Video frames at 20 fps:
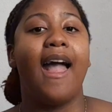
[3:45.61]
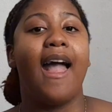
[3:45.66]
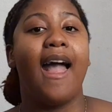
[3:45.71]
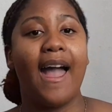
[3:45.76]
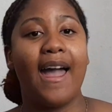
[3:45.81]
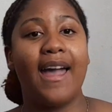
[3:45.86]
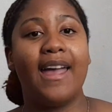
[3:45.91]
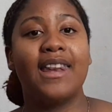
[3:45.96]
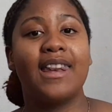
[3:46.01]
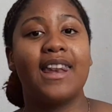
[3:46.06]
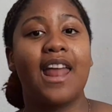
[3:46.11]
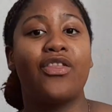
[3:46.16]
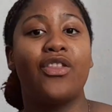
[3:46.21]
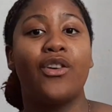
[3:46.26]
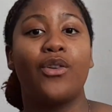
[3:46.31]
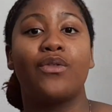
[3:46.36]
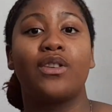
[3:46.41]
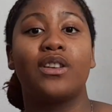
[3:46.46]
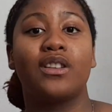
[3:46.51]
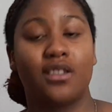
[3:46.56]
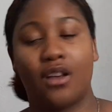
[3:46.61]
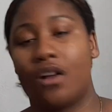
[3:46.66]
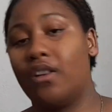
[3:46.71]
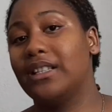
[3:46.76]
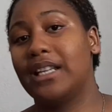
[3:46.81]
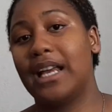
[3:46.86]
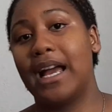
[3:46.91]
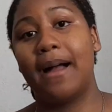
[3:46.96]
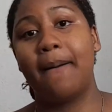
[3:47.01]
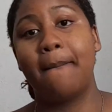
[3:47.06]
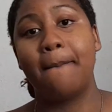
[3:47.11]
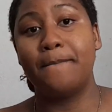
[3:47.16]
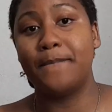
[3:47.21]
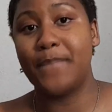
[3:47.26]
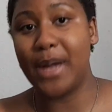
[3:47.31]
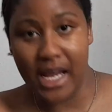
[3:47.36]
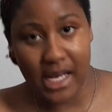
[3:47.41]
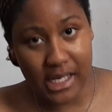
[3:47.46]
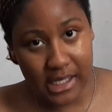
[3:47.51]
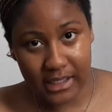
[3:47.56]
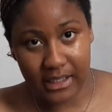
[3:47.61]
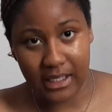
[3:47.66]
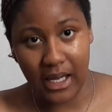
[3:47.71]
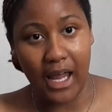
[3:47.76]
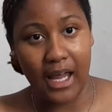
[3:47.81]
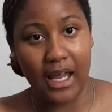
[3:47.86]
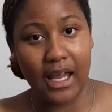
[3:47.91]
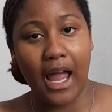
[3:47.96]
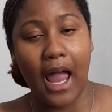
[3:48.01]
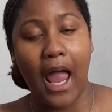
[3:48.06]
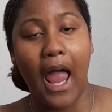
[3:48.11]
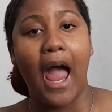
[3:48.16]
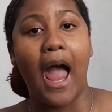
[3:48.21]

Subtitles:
and the results are amazing.